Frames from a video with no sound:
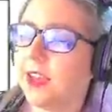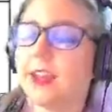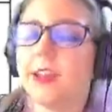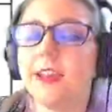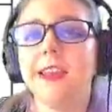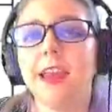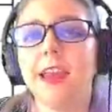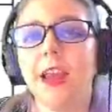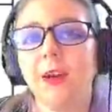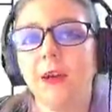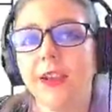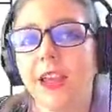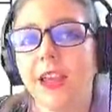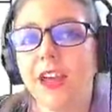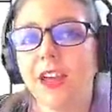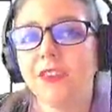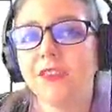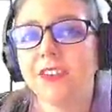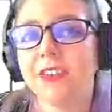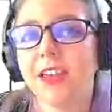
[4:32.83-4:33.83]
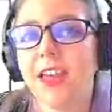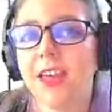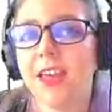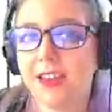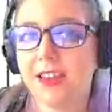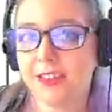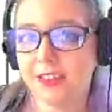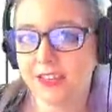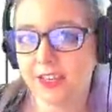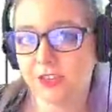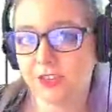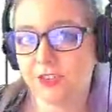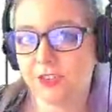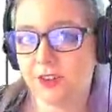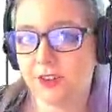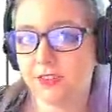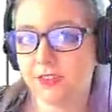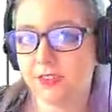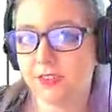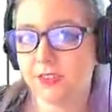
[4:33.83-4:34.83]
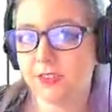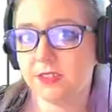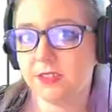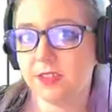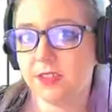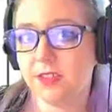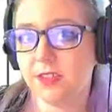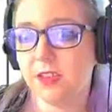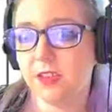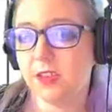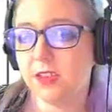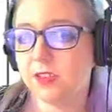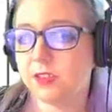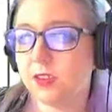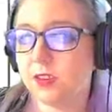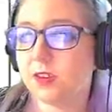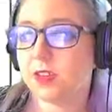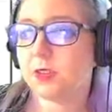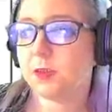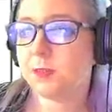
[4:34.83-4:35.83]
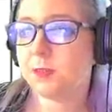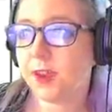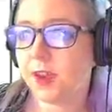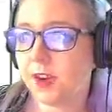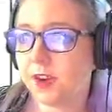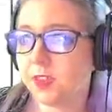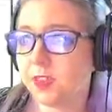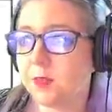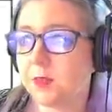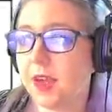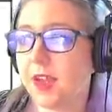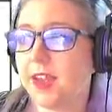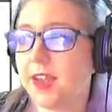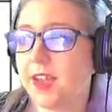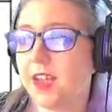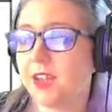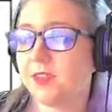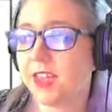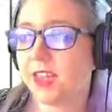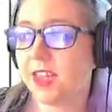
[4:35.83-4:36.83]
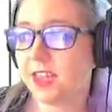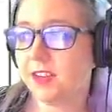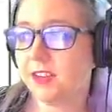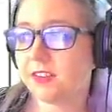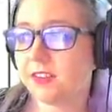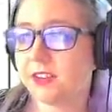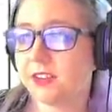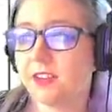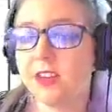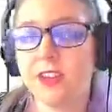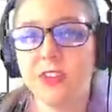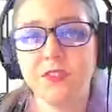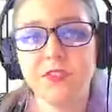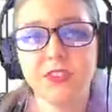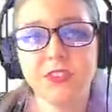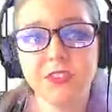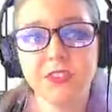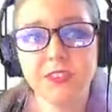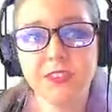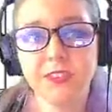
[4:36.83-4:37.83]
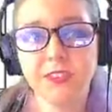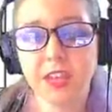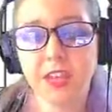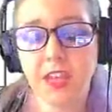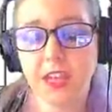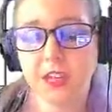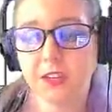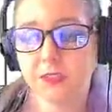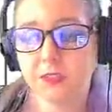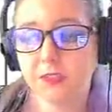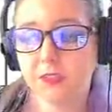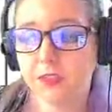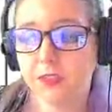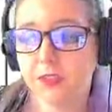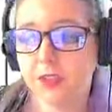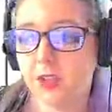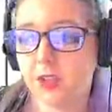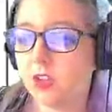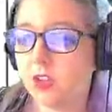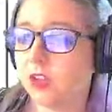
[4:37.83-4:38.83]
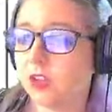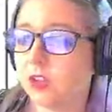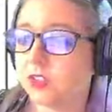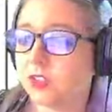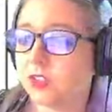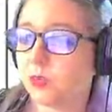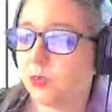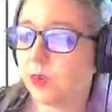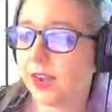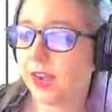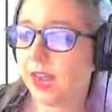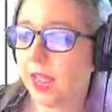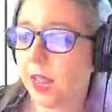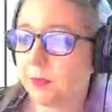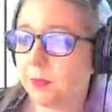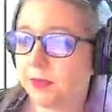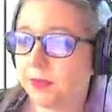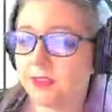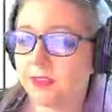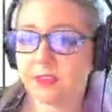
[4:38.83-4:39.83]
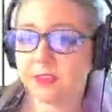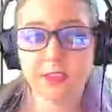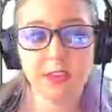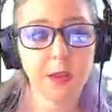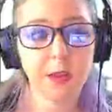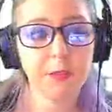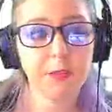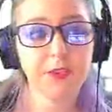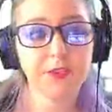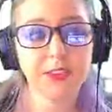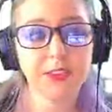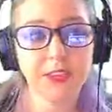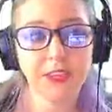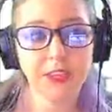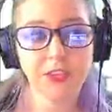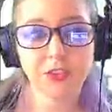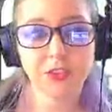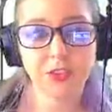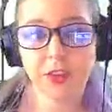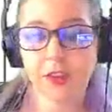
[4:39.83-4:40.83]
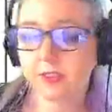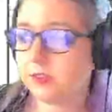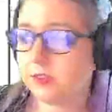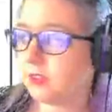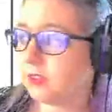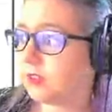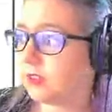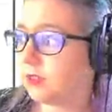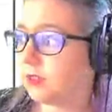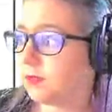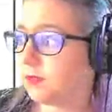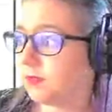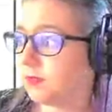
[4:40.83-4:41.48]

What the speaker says: now I have 10 electrons. So to compare them, I have 8 versus 10. So what happens to the number of electrons?